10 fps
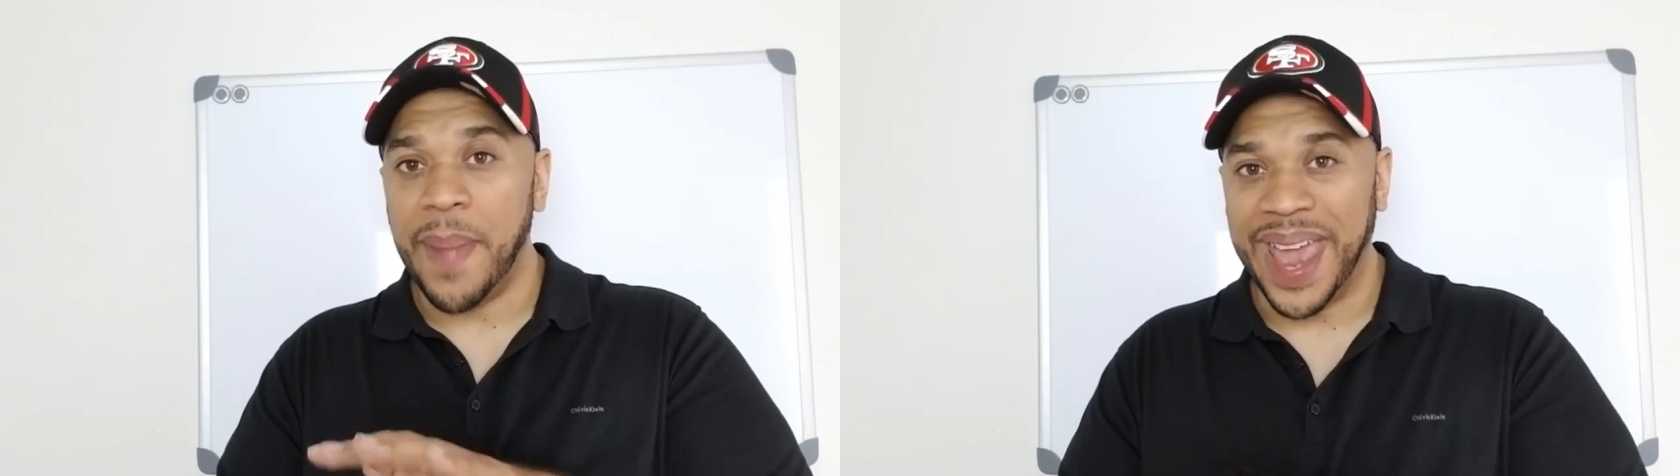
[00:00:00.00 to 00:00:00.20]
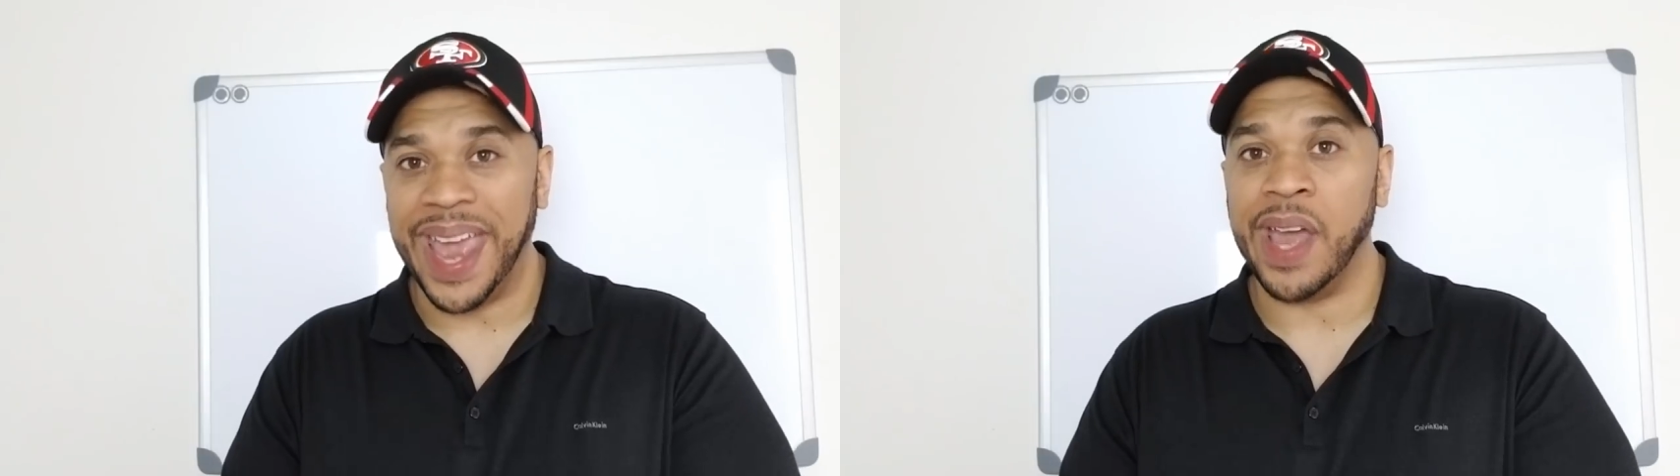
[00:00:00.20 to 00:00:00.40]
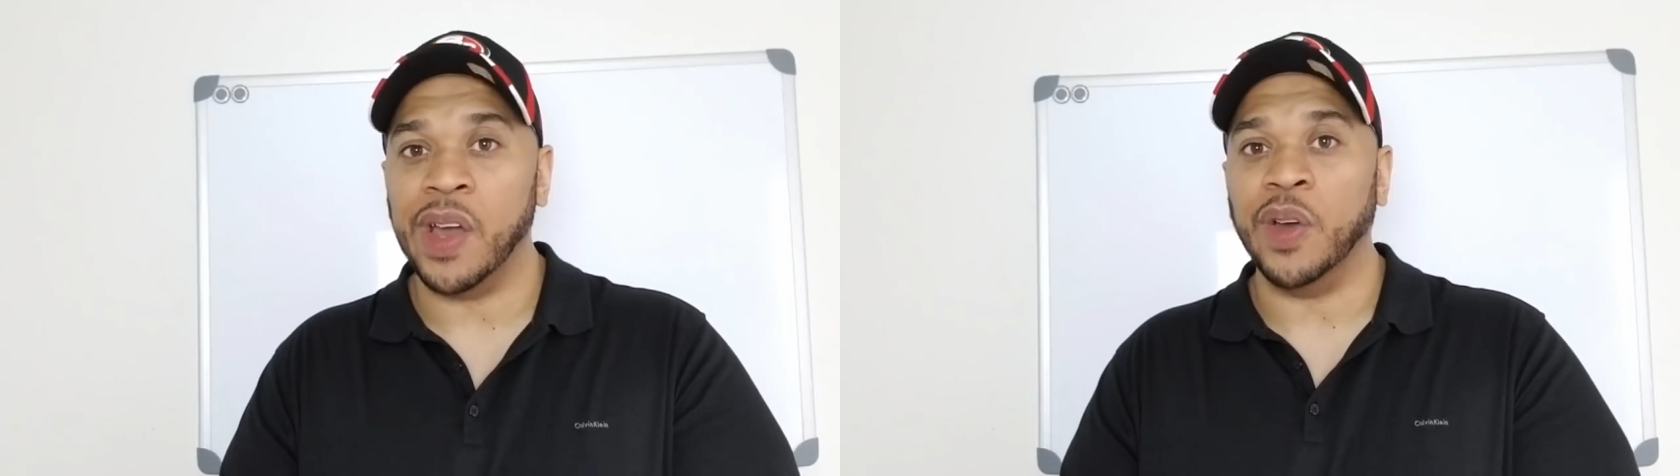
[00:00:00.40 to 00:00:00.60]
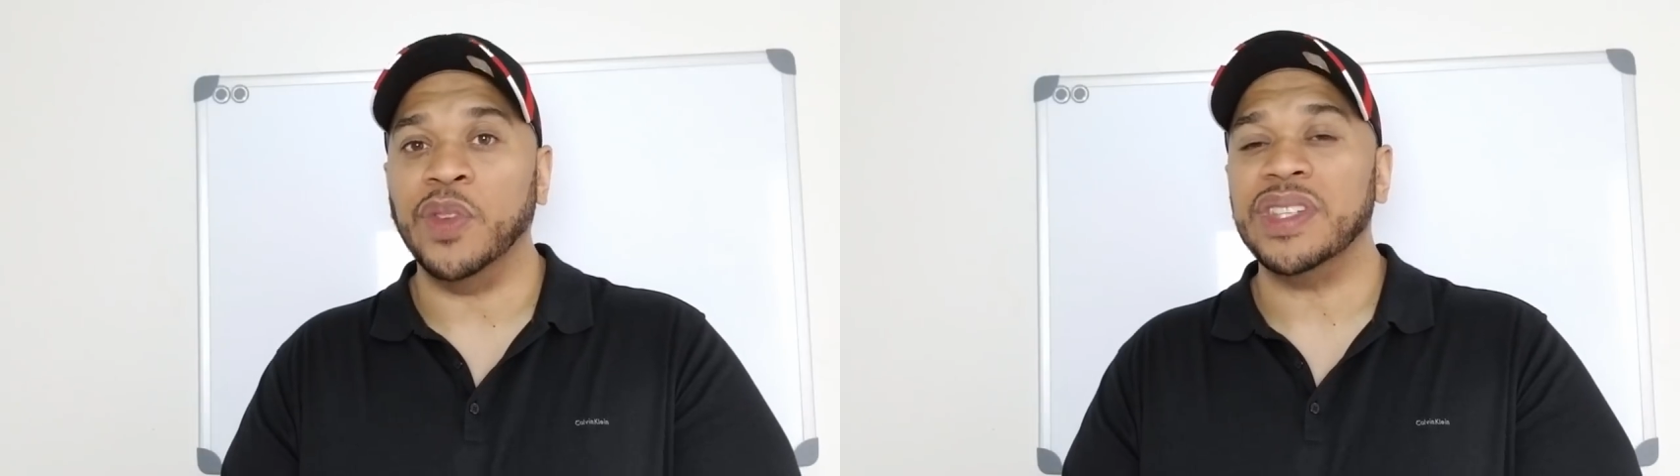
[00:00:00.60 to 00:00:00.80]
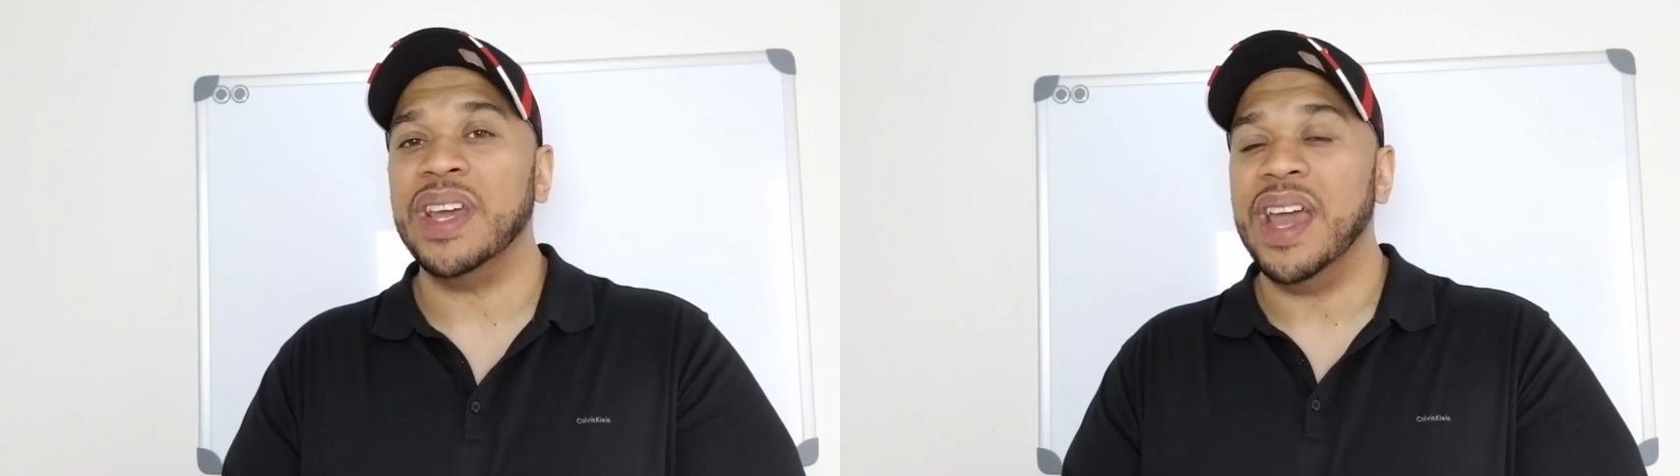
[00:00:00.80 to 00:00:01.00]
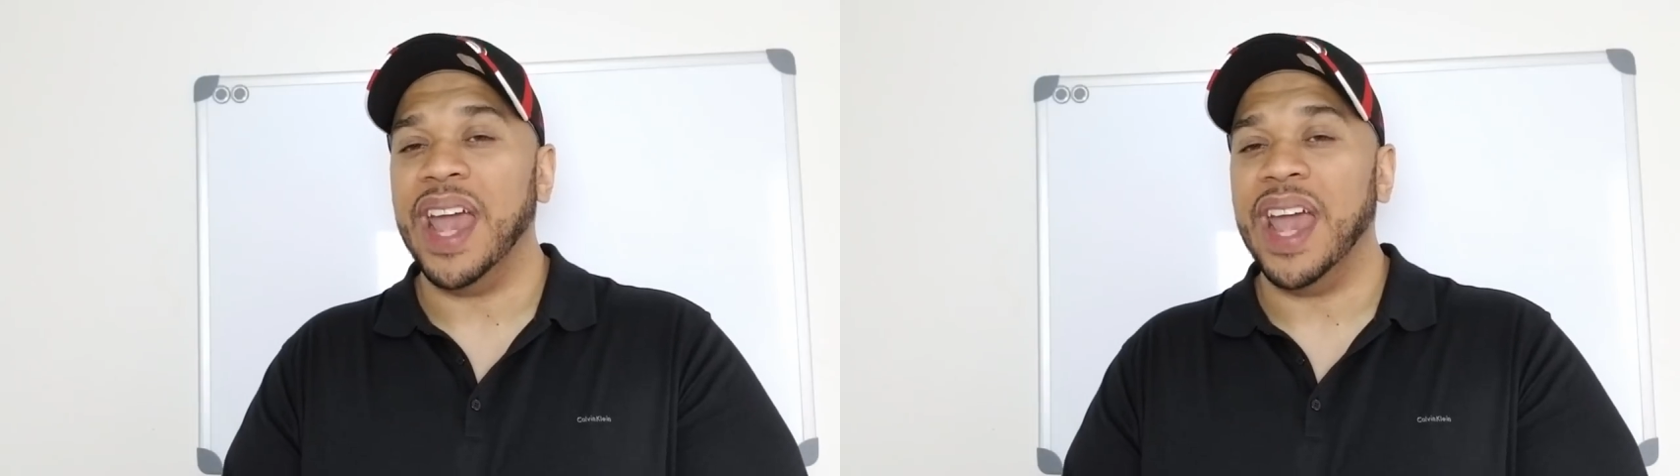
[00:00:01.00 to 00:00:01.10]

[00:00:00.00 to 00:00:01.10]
pounds,